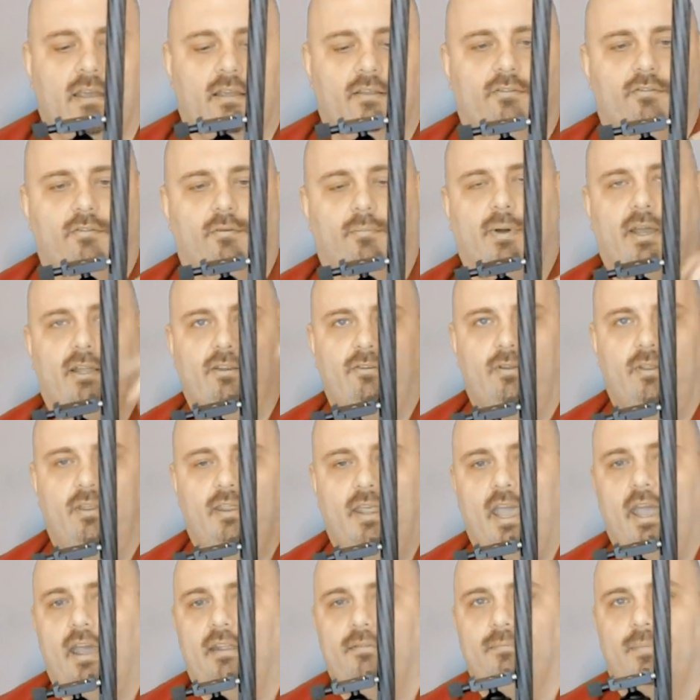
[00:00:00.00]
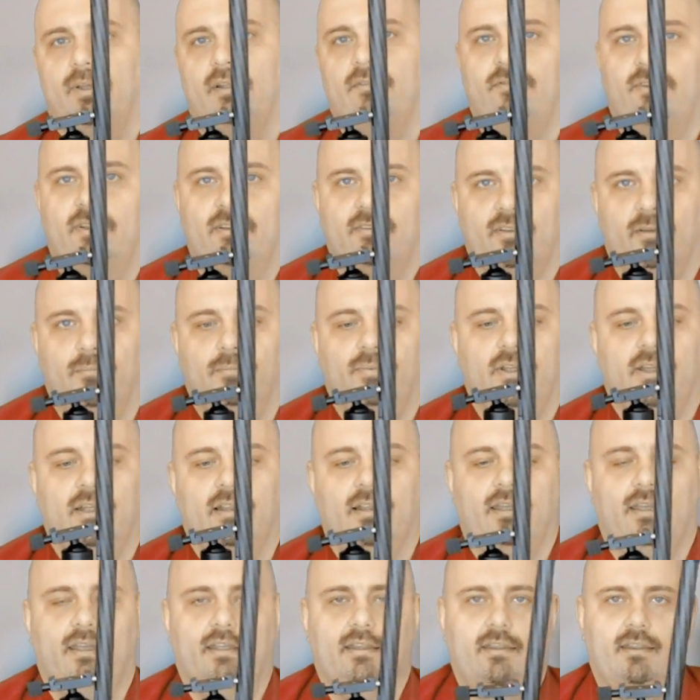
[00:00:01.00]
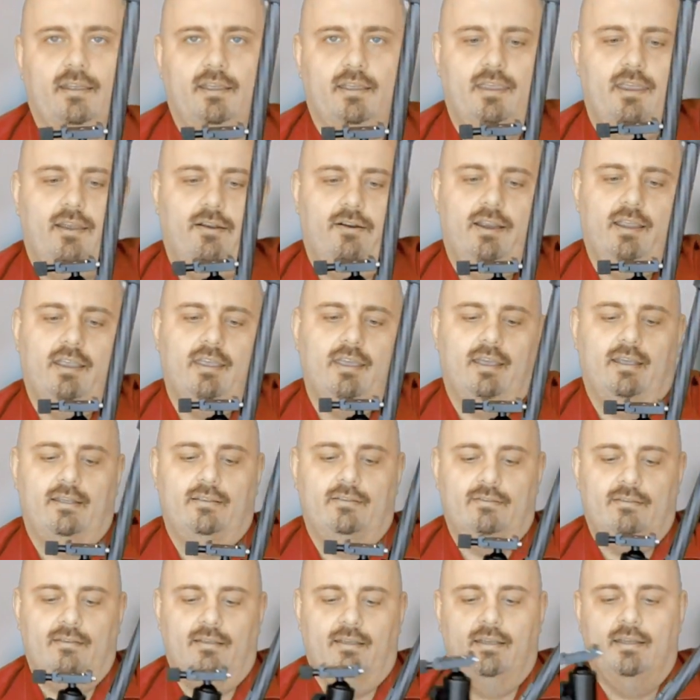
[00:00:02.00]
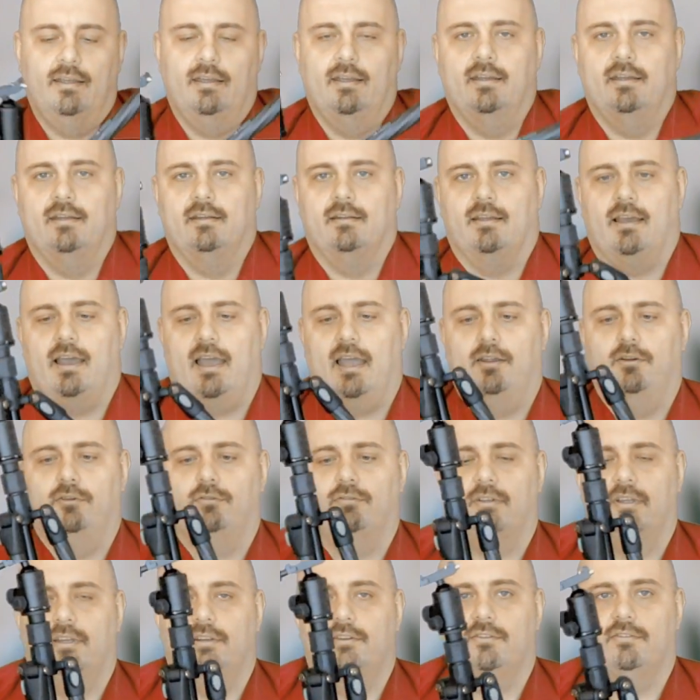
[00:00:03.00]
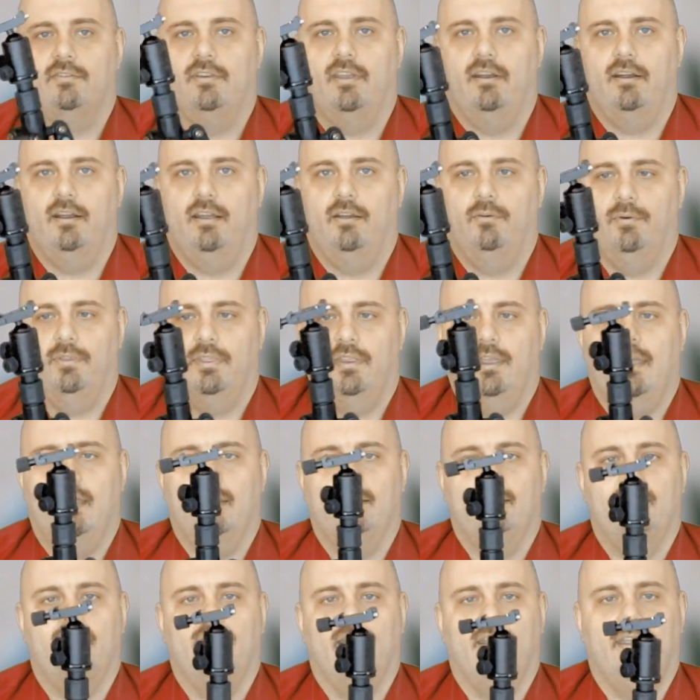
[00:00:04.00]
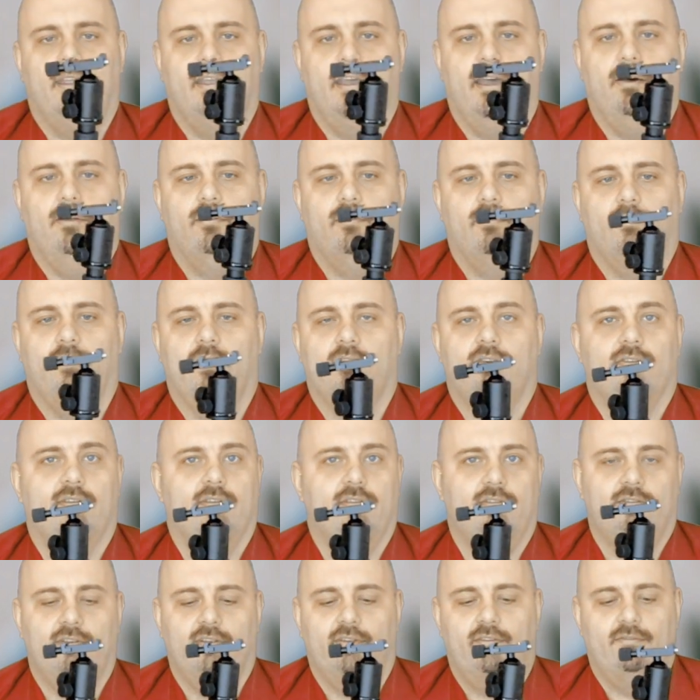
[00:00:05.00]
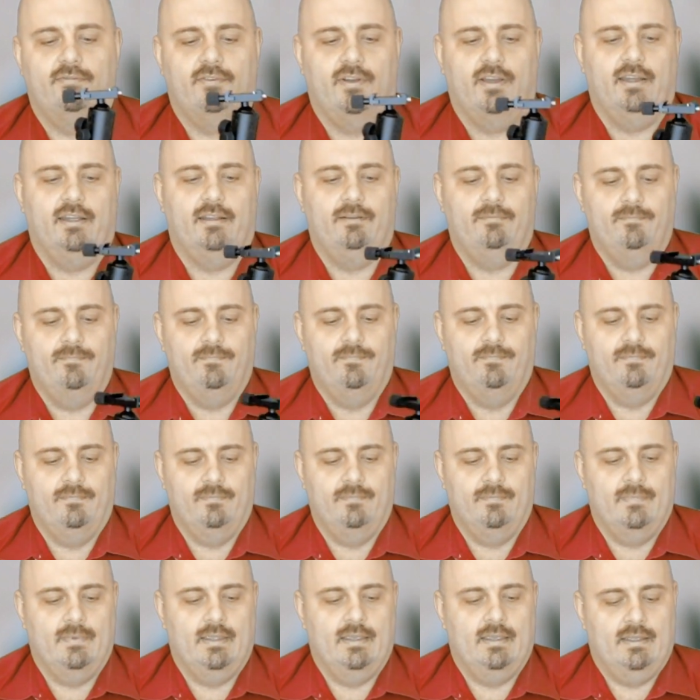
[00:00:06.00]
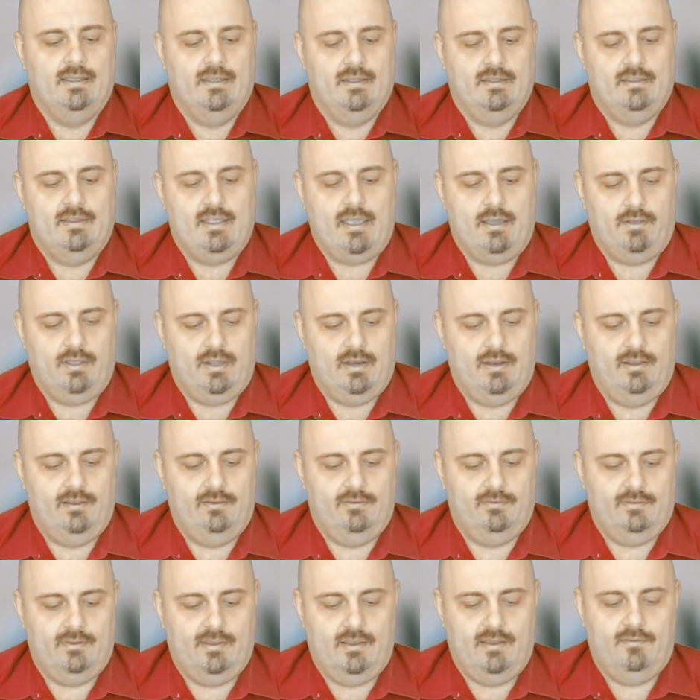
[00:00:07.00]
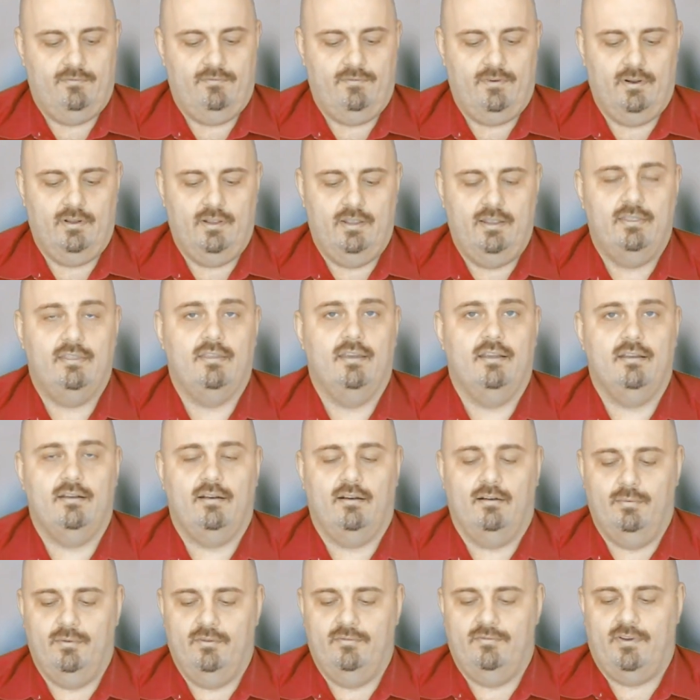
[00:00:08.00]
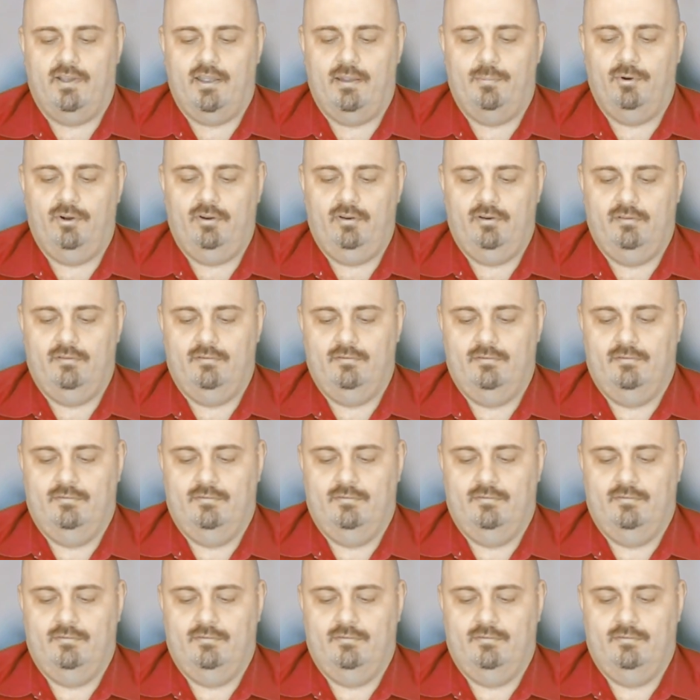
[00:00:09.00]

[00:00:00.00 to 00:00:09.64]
So by doing that, it fits completely in the carrying case. I usually just carry it with the head sticking out, which is just fine. Now it is a fairly thick carbon fiber.